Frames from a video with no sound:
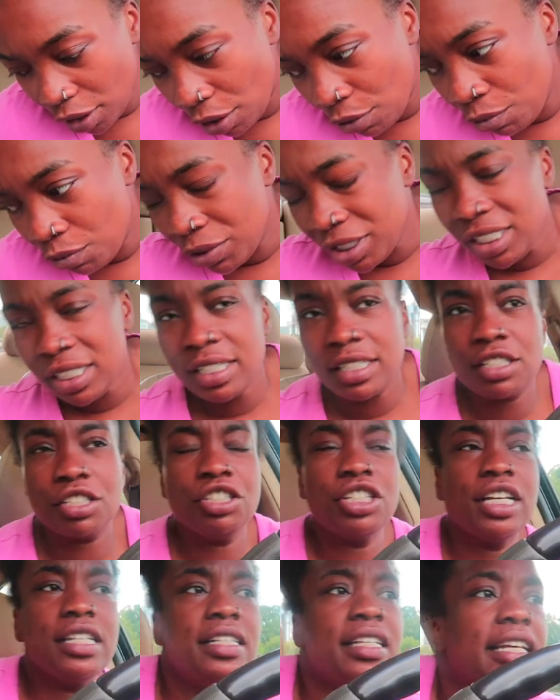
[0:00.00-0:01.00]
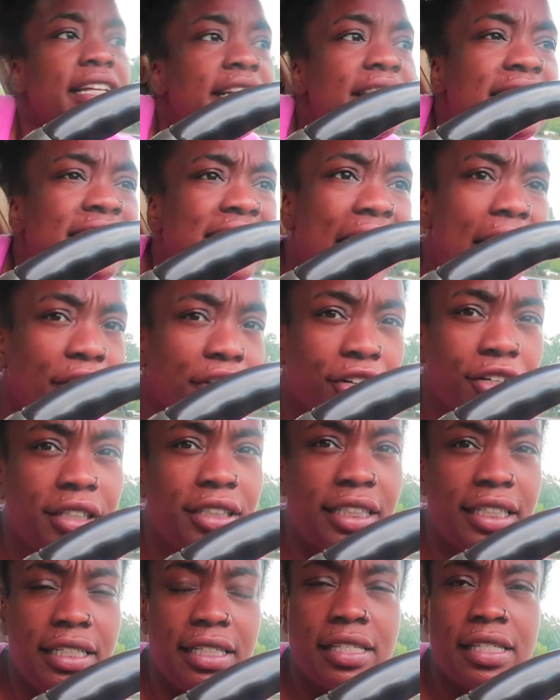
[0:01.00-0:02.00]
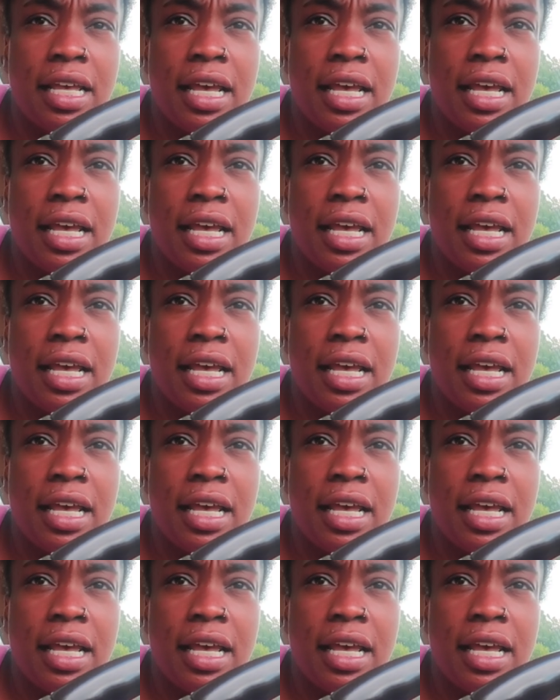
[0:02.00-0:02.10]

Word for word: what did he suggest? Getting soccer cleats.